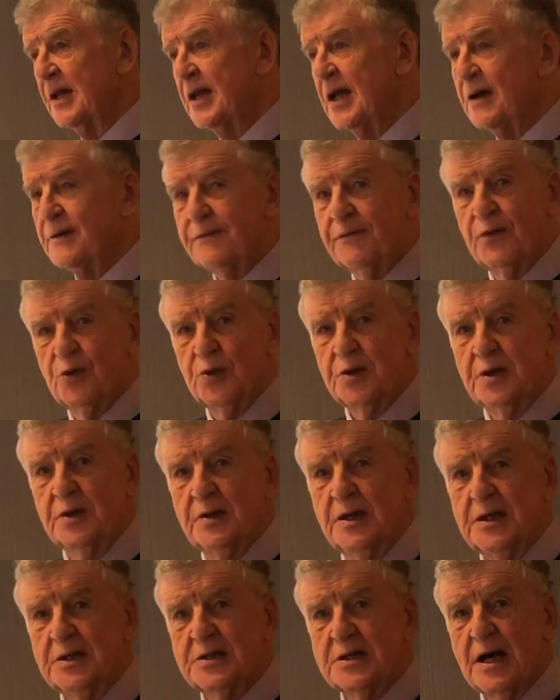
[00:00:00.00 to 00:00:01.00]
therefore, you
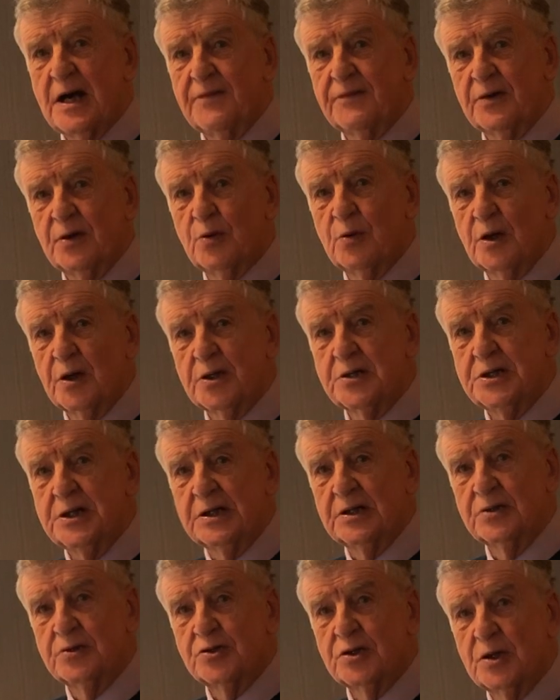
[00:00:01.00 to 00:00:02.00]
need to have a quality
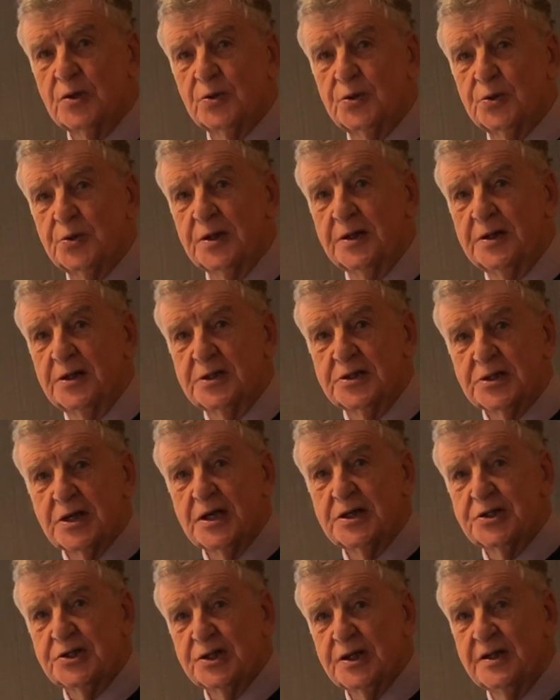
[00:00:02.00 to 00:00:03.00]
control
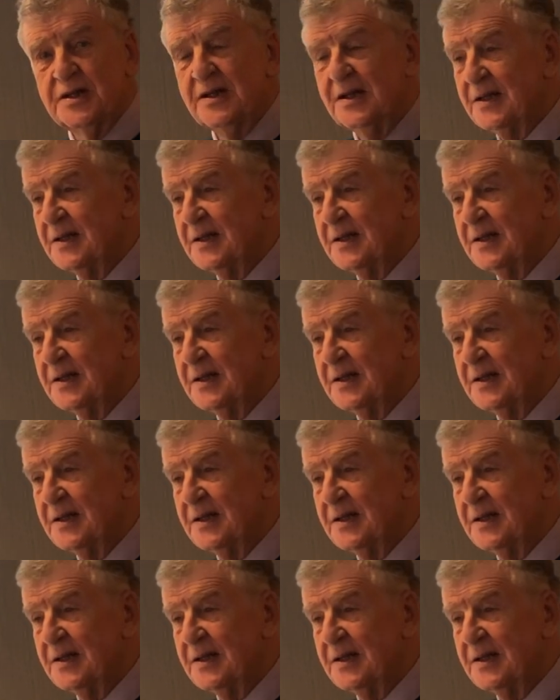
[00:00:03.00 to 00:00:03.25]
organisation